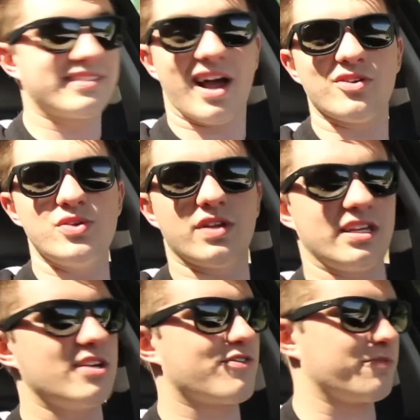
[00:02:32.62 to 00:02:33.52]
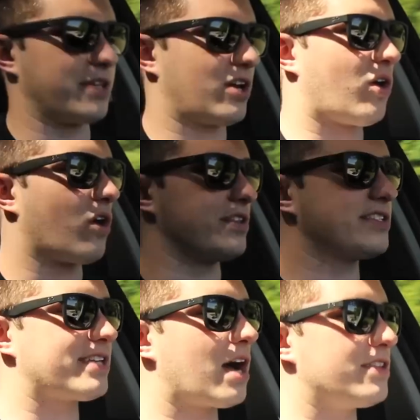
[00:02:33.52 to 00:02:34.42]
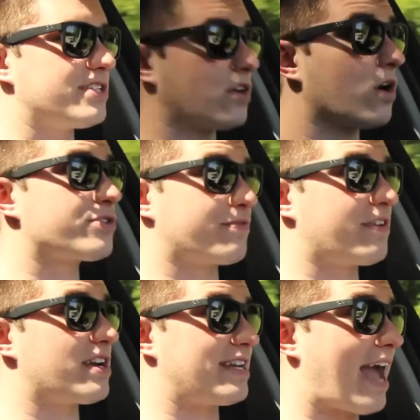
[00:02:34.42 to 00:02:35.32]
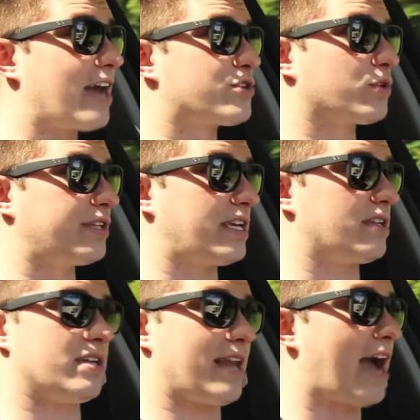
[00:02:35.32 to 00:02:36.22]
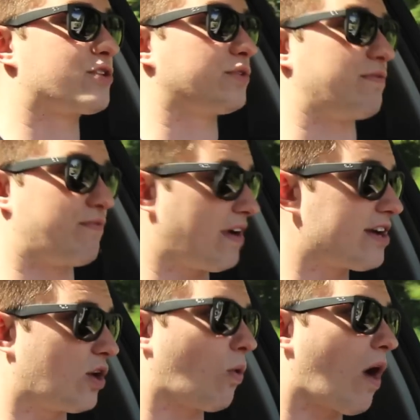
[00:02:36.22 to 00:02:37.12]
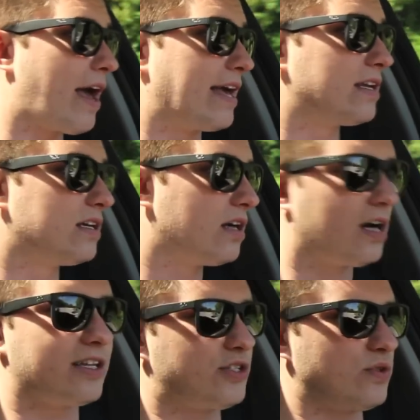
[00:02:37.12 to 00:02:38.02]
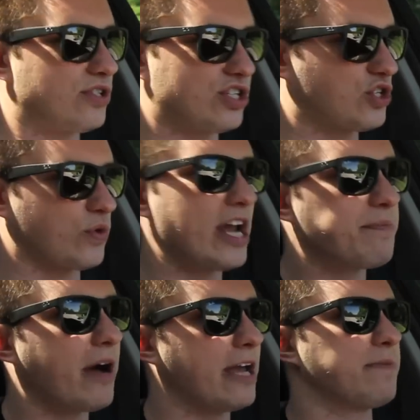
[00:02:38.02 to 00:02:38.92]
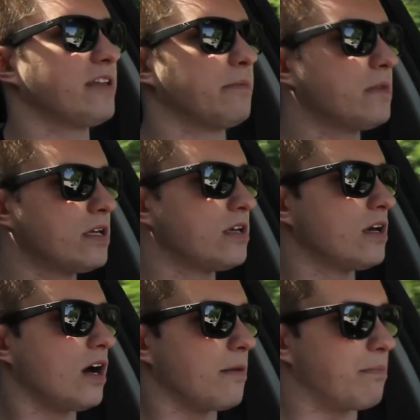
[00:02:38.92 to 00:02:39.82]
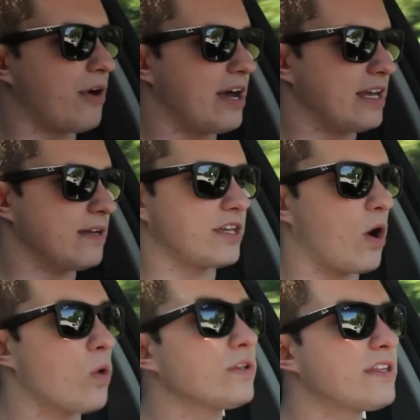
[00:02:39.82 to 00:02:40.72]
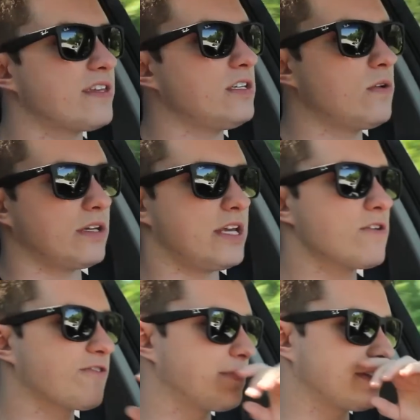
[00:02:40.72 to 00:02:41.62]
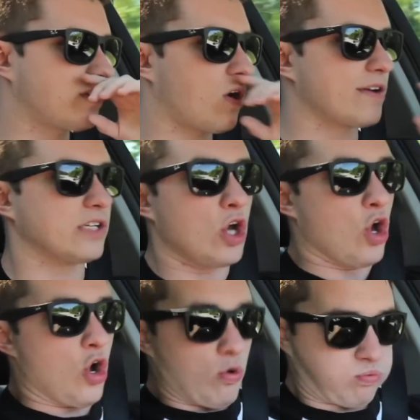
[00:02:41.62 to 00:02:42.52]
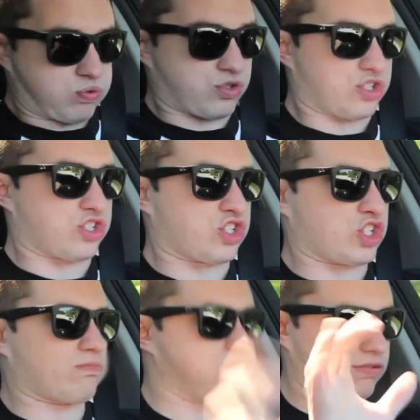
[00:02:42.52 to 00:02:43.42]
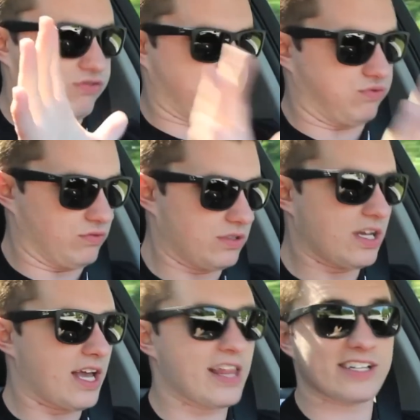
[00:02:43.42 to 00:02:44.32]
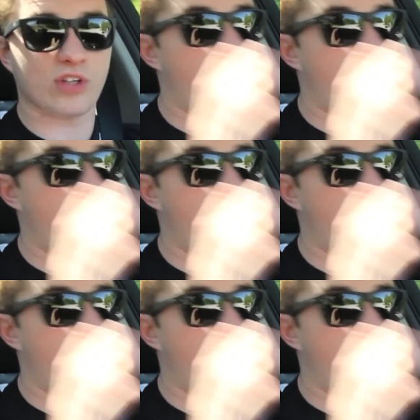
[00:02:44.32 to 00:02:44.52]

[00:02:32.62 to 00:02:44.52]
sound you can hear from the car. These cars are very naturally very quiet, unless you just straight pipe them. But the only thing you can hear from this car is, and that's the